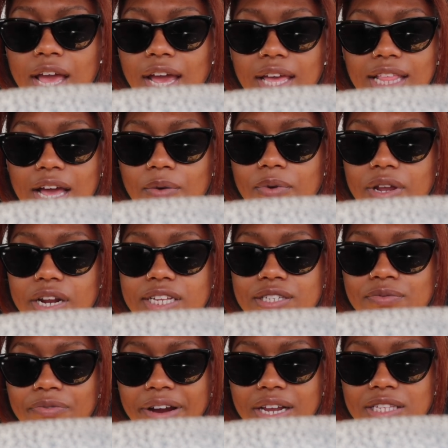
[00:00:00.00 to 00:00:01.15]
And that one is
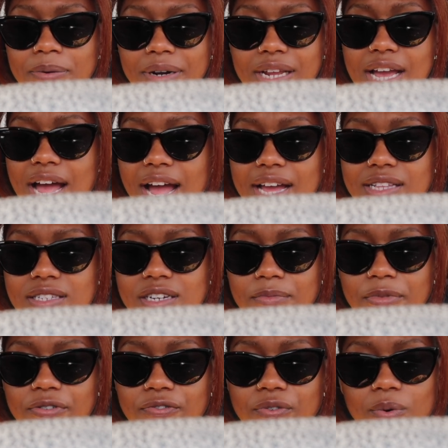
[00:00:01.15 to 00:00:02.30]
ranked pretty high. It's
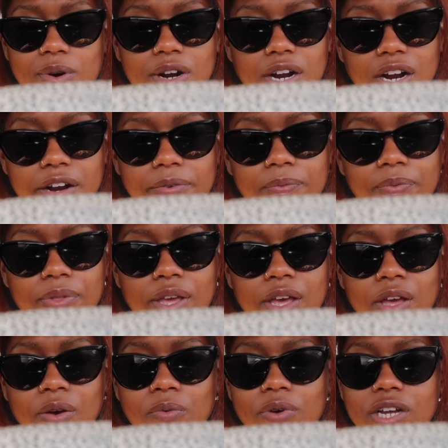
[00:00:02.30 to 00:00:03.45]
number 4,
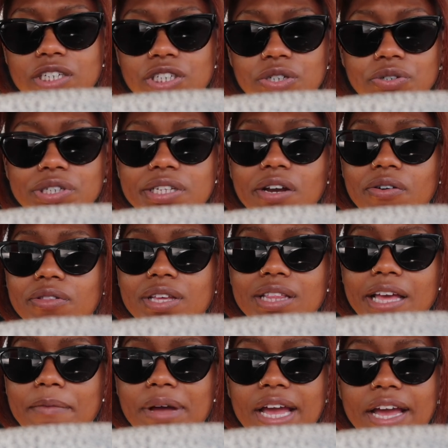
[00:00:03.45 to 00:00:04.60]
which usually only
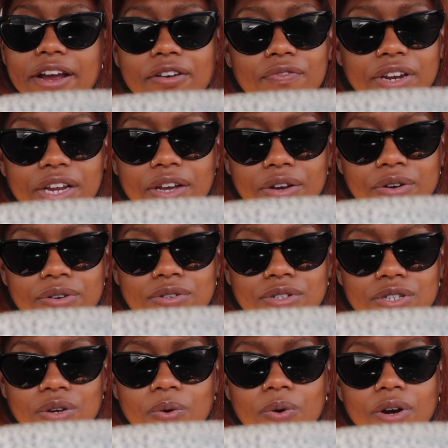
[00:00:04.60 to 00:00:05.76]
like my hair
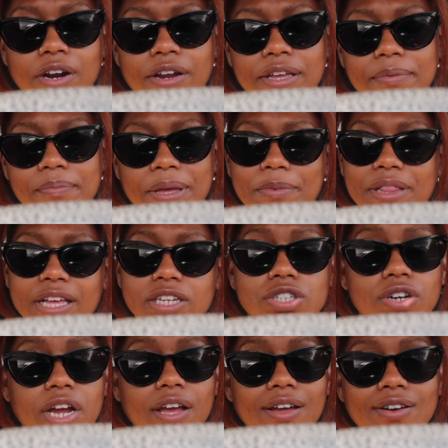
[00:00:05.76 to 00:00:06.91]
videos or maybe like
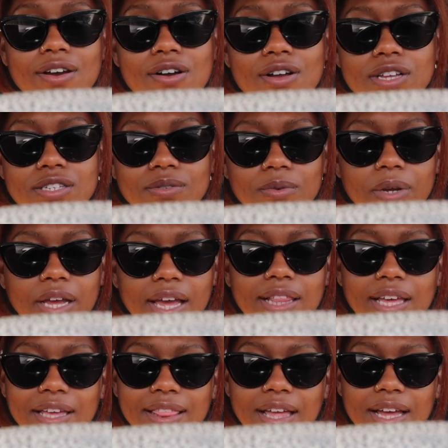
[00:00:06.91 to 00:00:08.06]
try on hauls will get
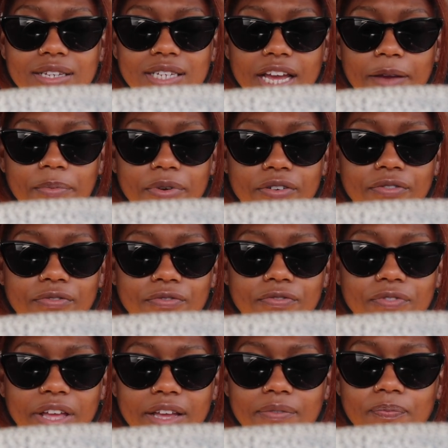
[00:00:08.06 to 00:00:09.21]
like that type of
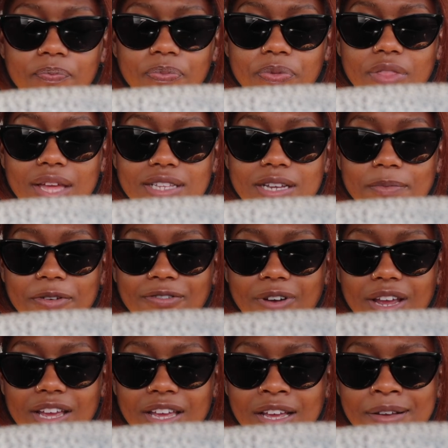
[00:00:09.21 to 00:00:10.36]

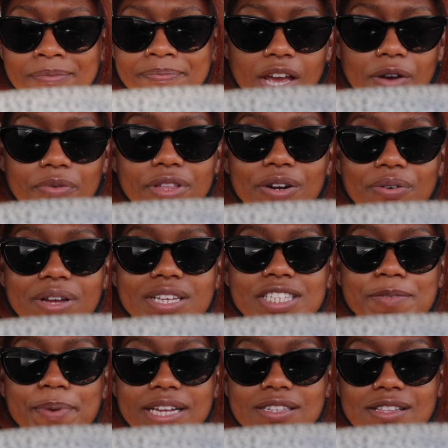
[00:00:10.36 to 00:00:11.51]
ranking. I really don't
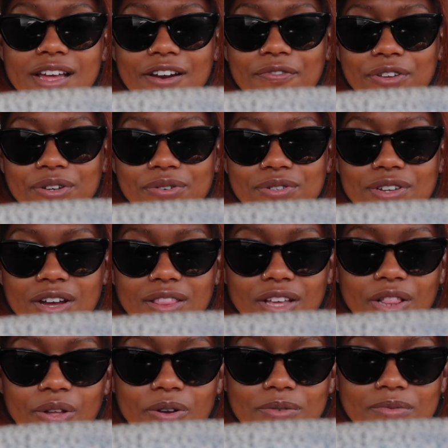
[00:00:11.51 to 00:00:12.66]
expect a lot of views on the
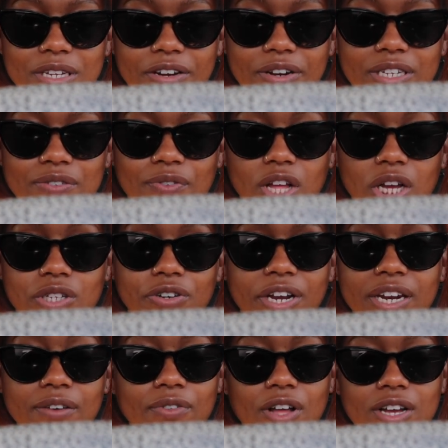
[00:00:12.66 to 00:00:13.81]
glow up series vlogs or
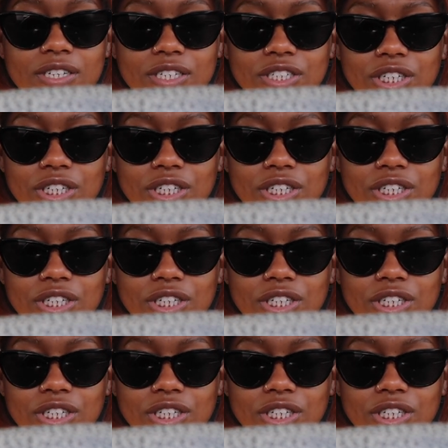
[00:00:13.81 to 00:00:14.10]
any vlogs in